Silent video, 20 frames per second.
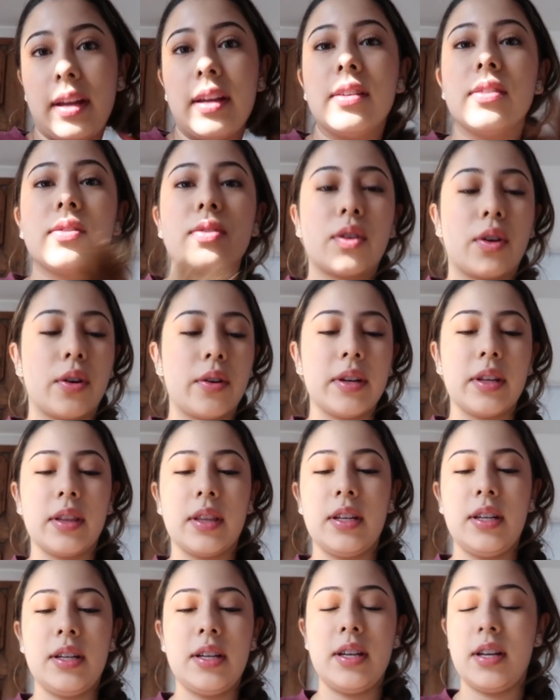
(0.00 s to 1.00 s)
It is
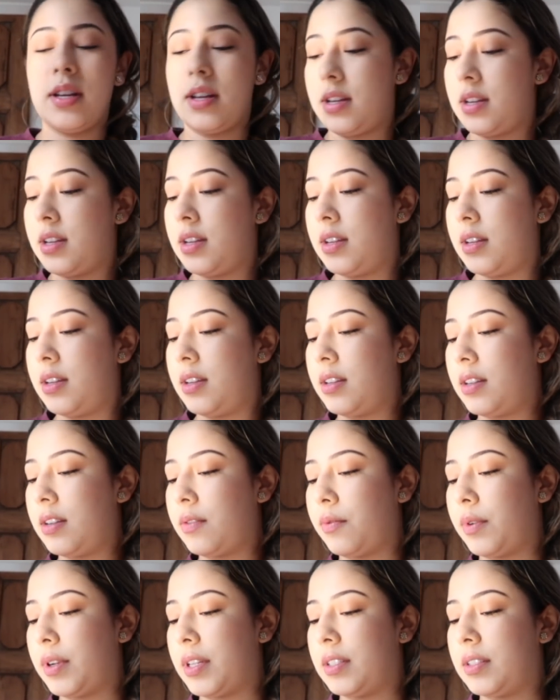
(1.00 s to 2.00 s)
currently,
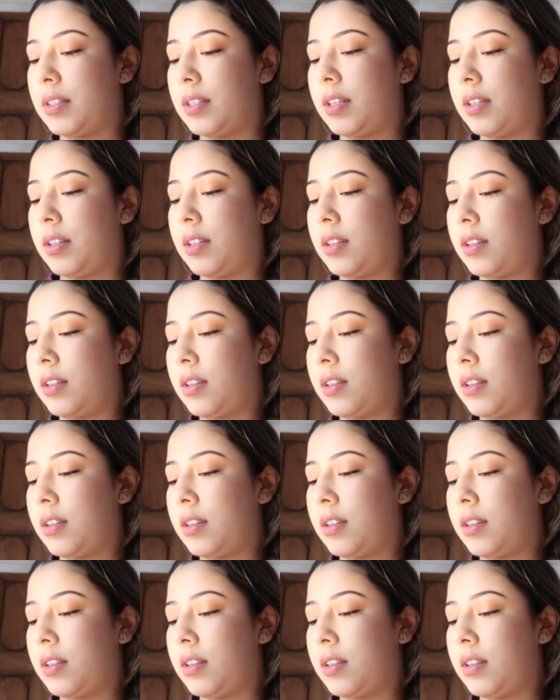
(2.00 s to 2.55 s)
what is it?